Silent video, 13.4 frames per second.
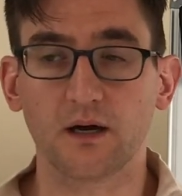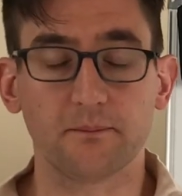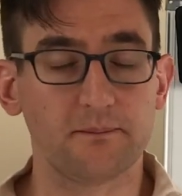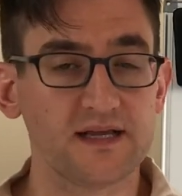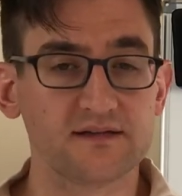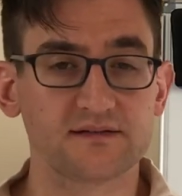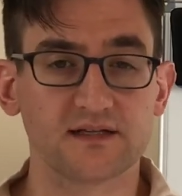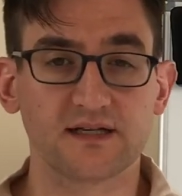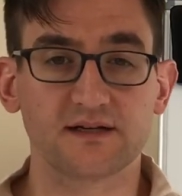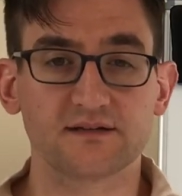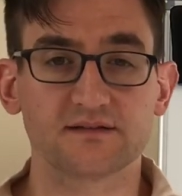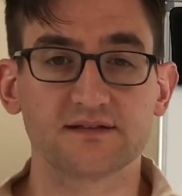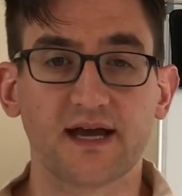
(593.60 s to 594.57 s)
Mason, he
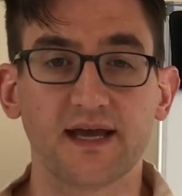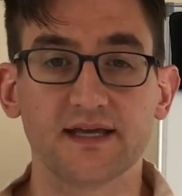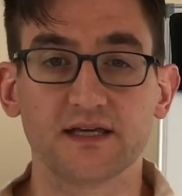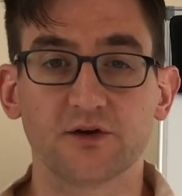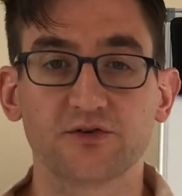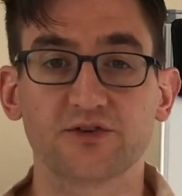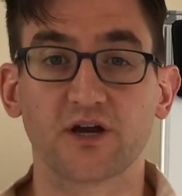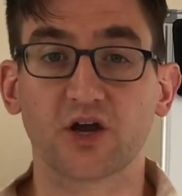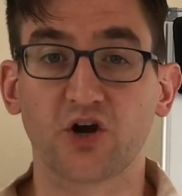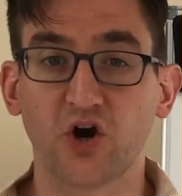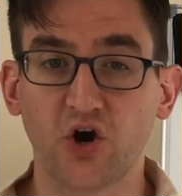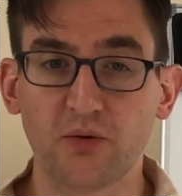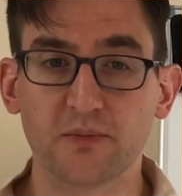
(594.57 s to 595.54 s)
doesn't die. He goes in a
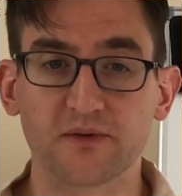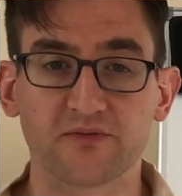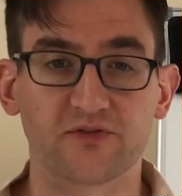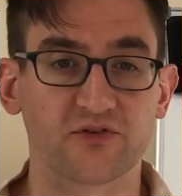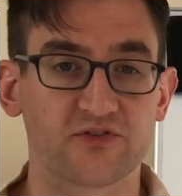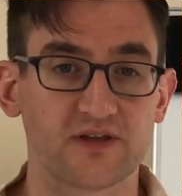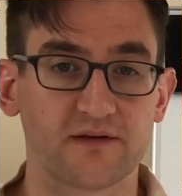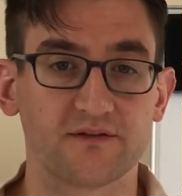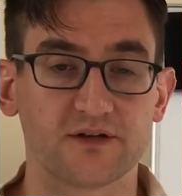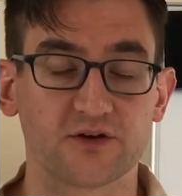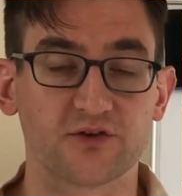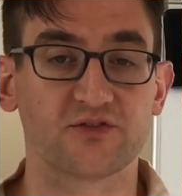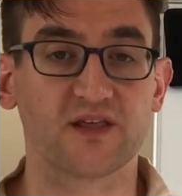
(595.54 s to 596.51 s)
coma for 7
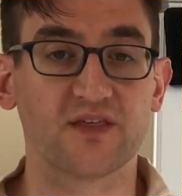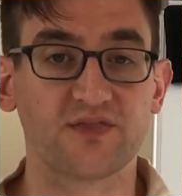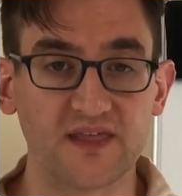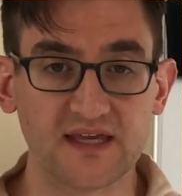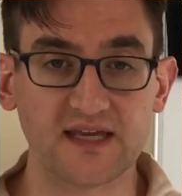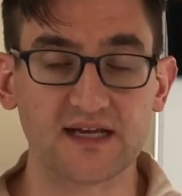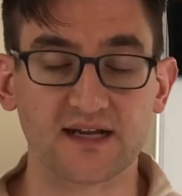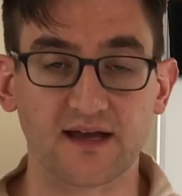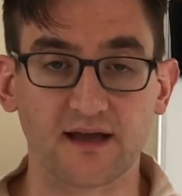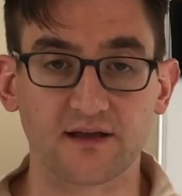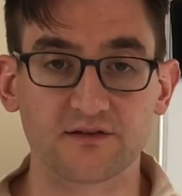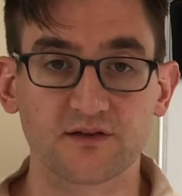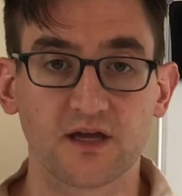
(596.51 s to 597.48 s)
years. They think he
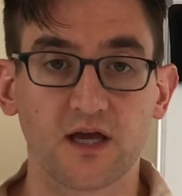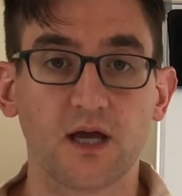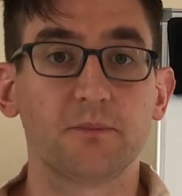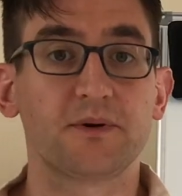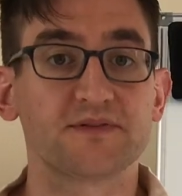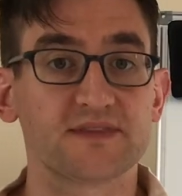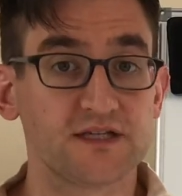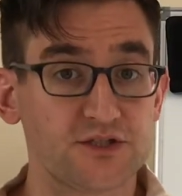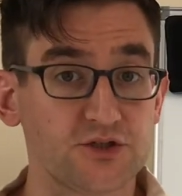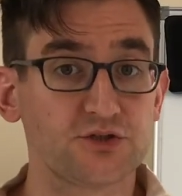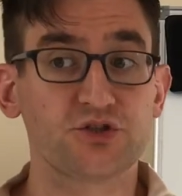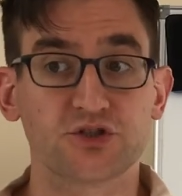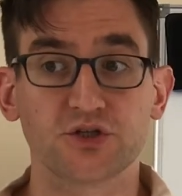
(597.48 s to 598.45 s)
dies, but they
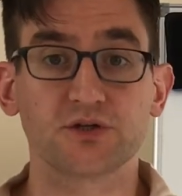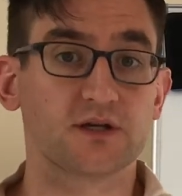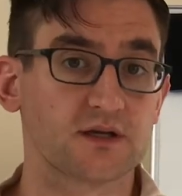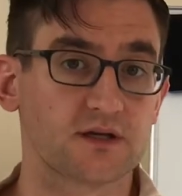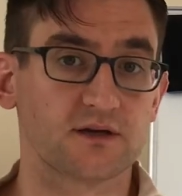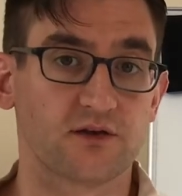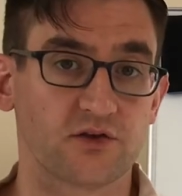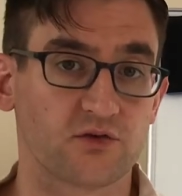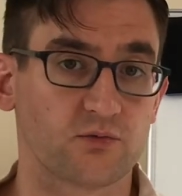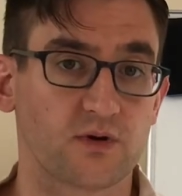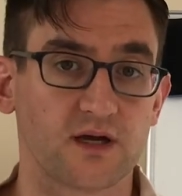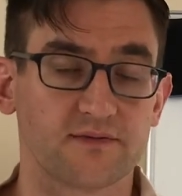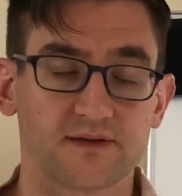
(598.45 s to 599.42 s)
do shoot and kill his
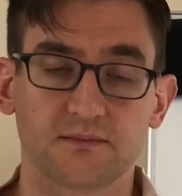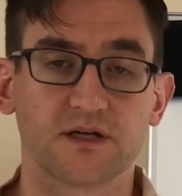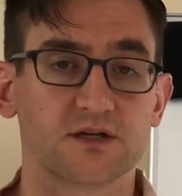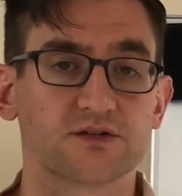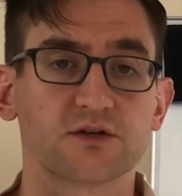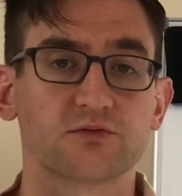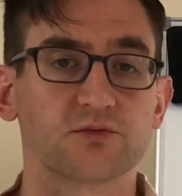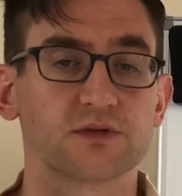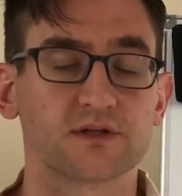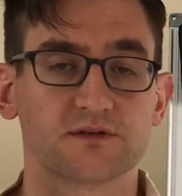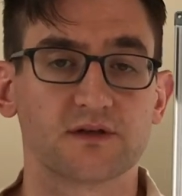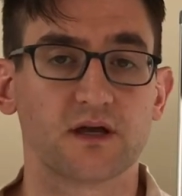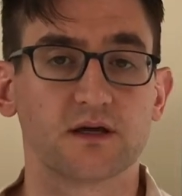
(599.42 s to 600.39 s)
wife. I mean, it's just
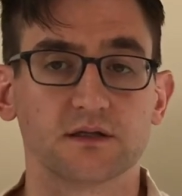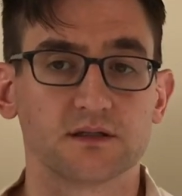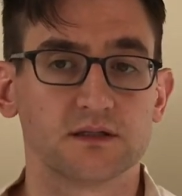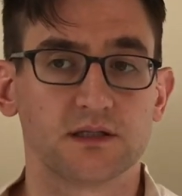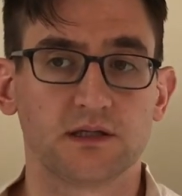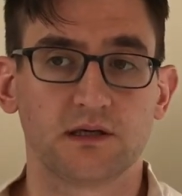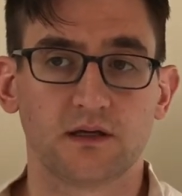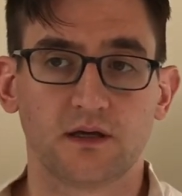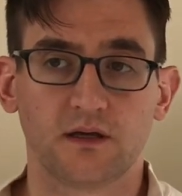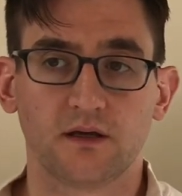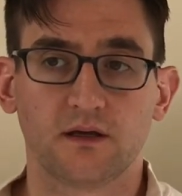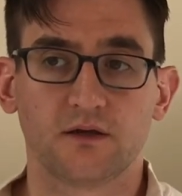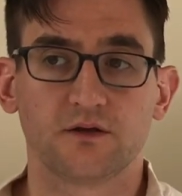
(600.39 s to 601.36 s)
really sad.
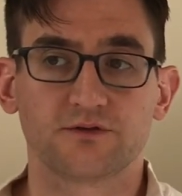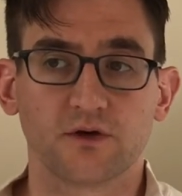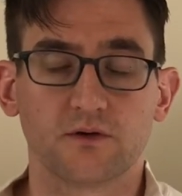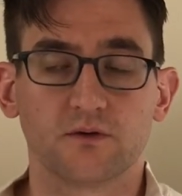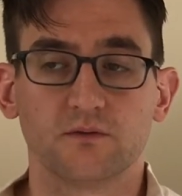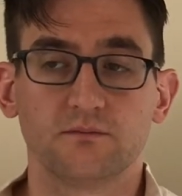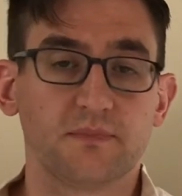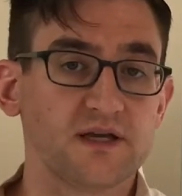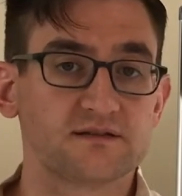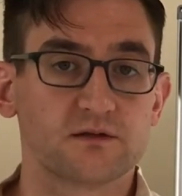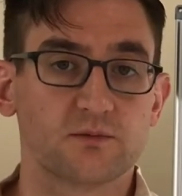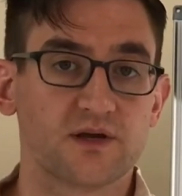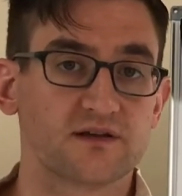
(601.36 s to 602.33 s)
So
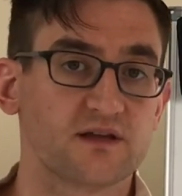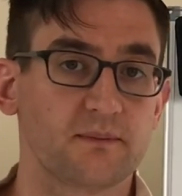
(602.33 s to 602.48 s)
Mason wakes